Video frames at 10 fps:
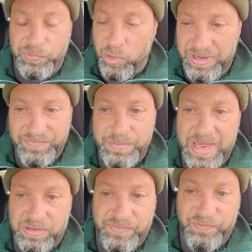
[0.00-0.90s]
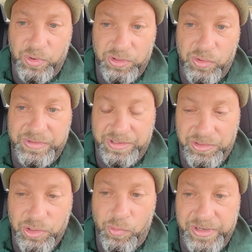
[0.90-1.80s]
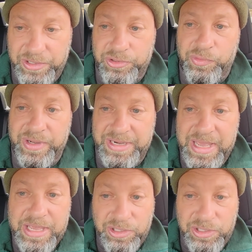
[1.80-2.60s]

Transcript: Don't even mess with four low till you know what you're doing,